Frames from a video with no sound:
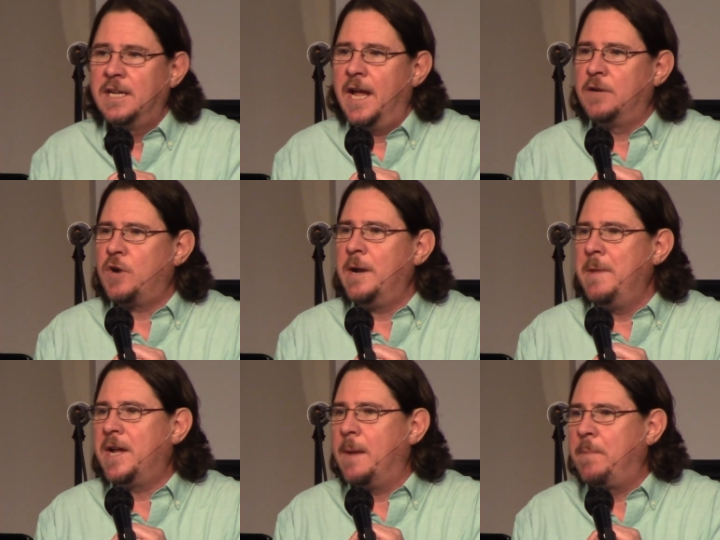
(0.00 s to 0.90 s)
and try to
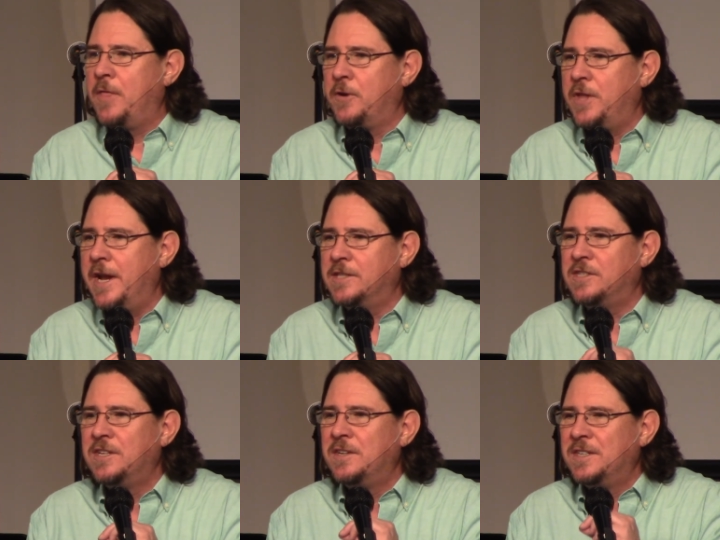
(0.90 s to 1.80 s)
make up other
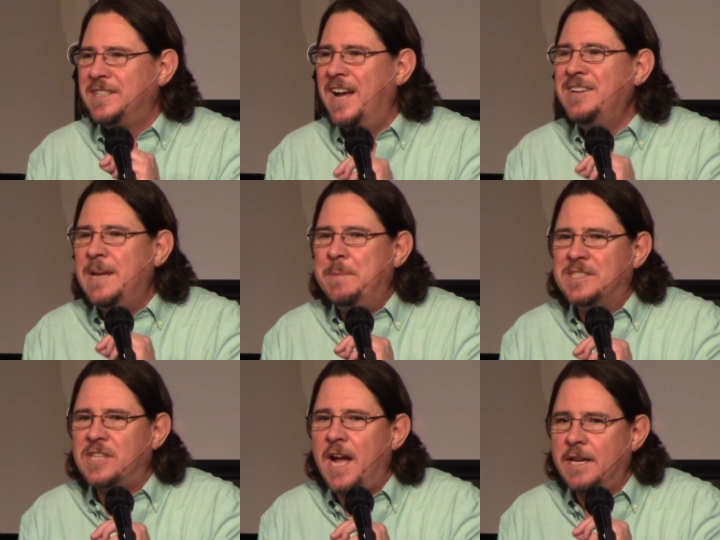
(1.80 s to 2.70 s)
things, down deep
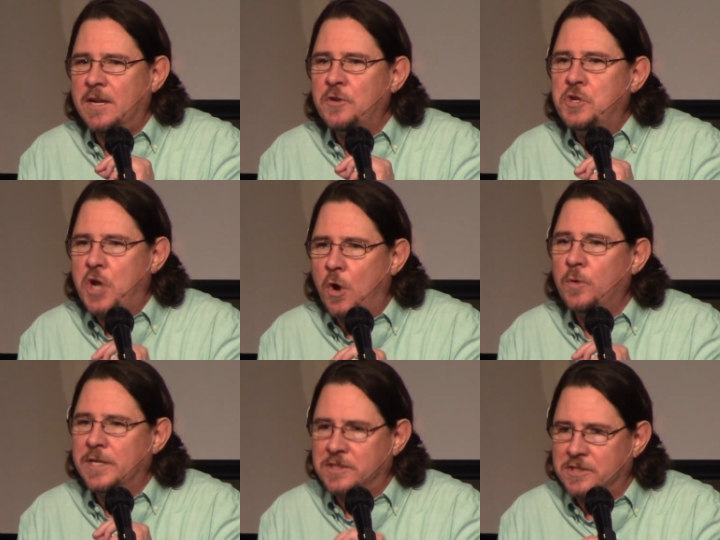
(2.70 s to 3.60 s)
inside, they all
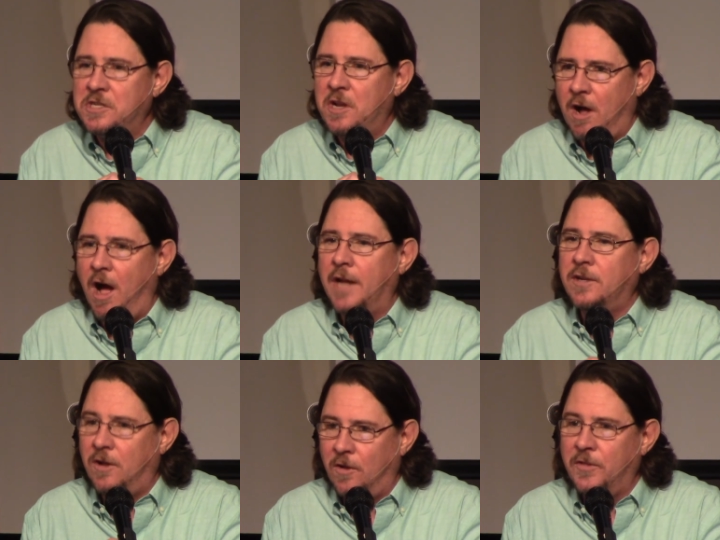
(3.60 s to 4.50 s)
know this is
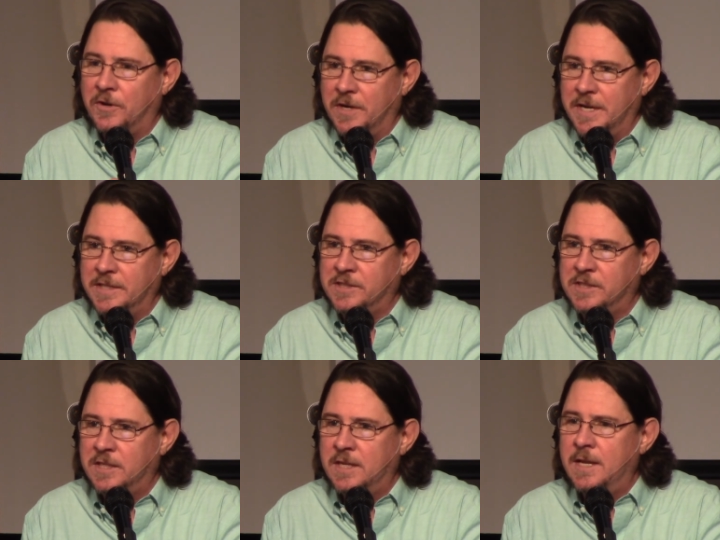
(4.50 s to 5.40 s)
not all there
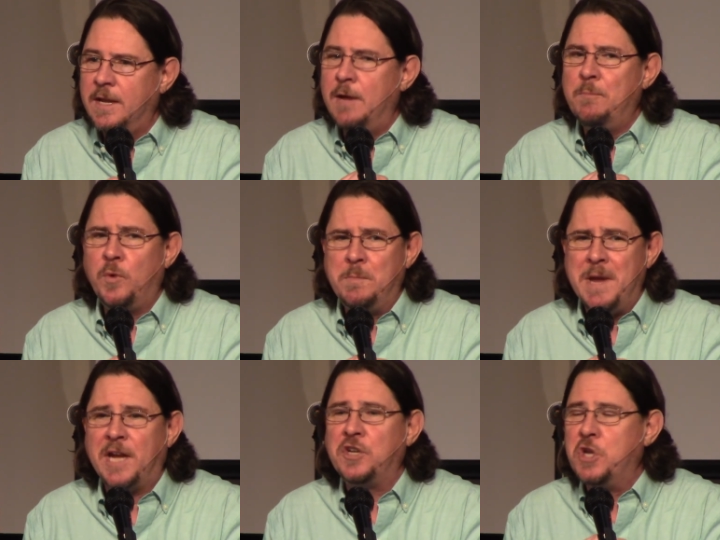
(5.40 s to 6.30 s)
is. It would
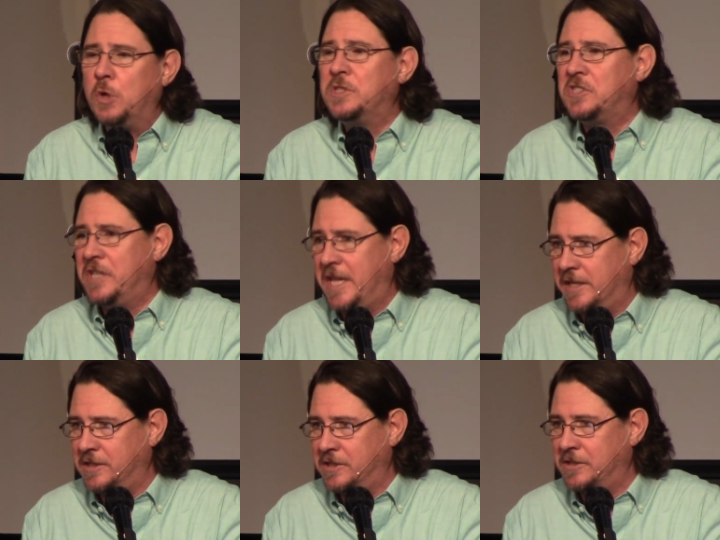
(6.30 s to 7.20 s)
make no
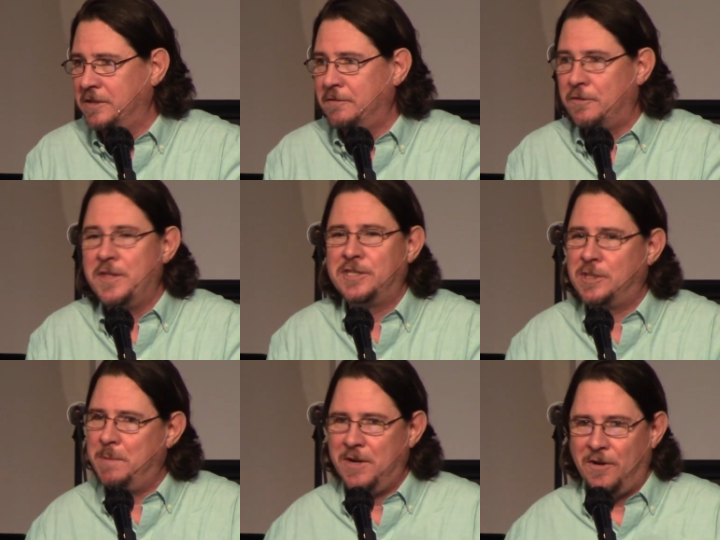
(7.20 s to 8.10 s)
sense for
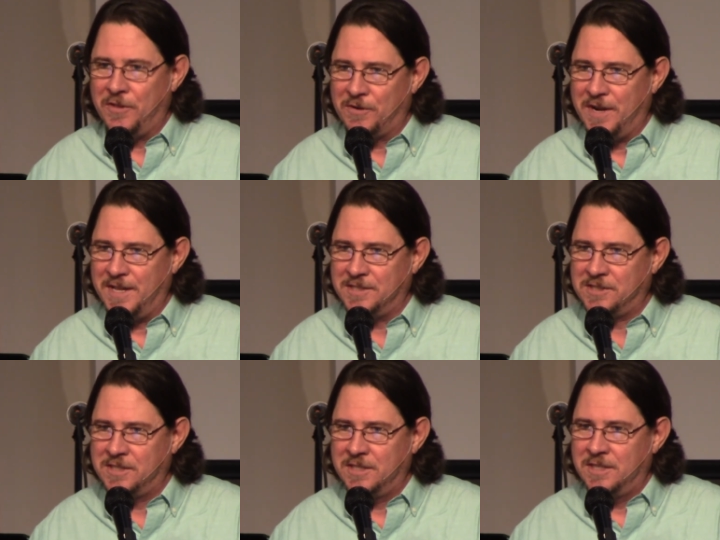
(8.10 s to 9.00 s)
this to be all there is.
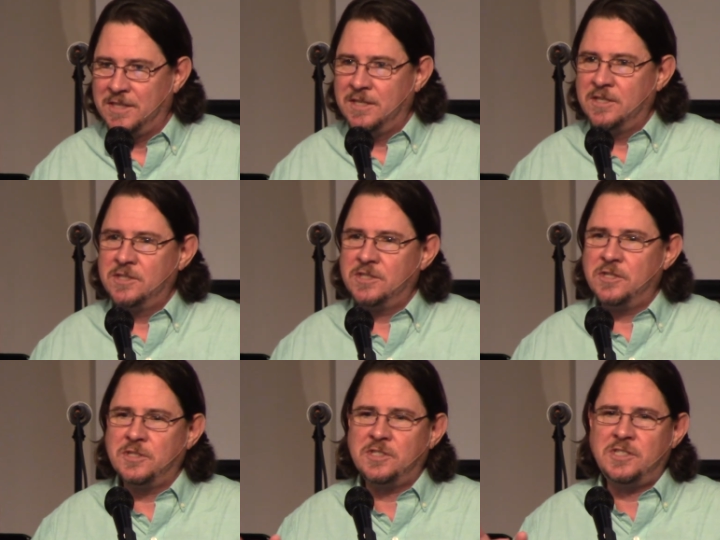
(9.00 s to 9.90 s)

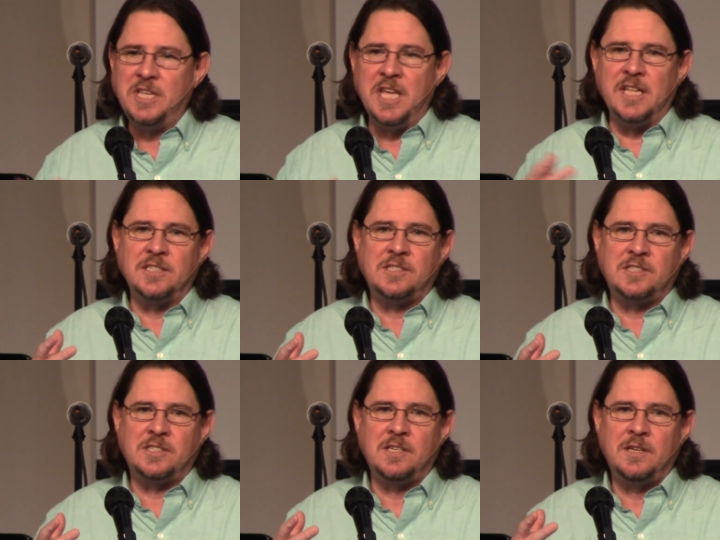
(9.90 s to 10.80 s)
So,
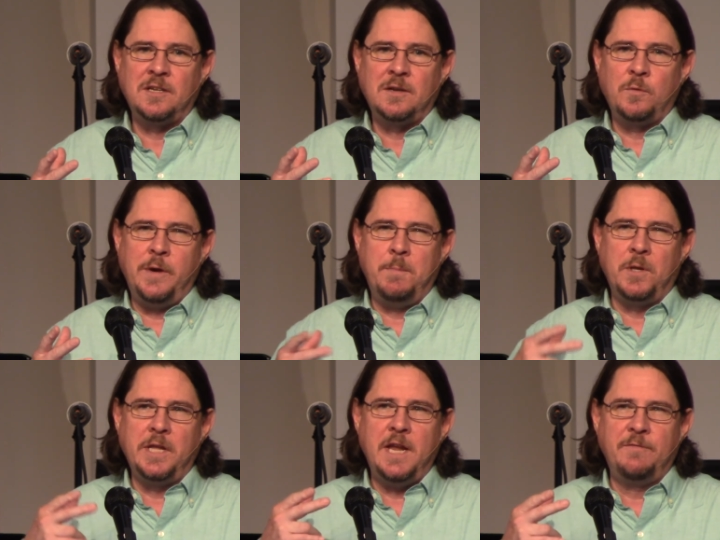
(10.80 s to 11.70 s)
since we
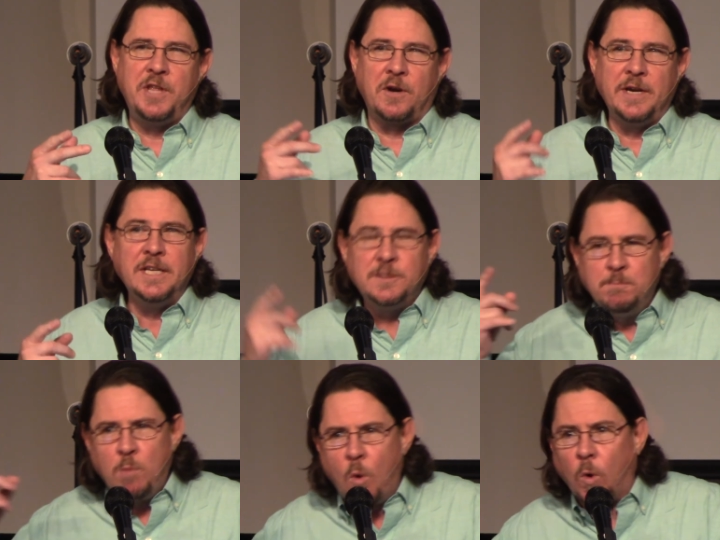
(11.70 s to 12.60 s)
believe there
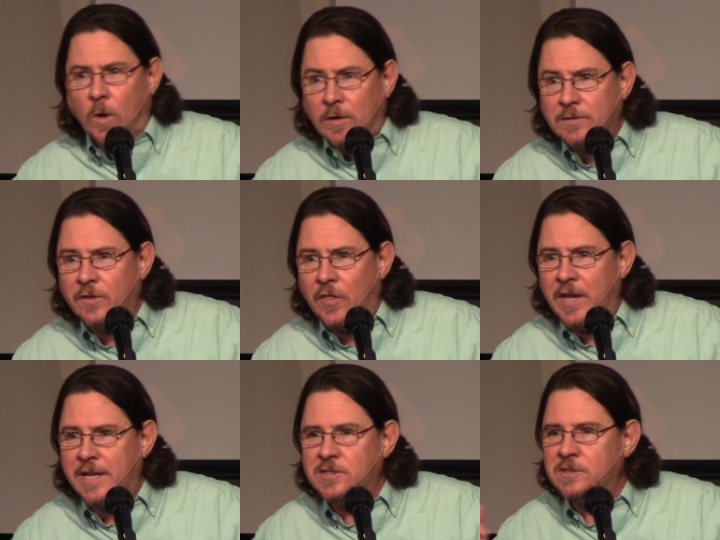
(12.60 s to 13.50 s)
is more than
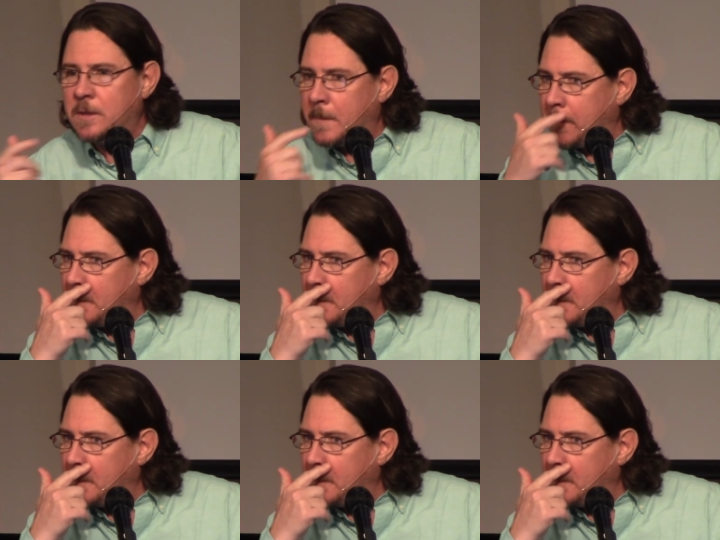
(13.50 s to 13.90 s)
this.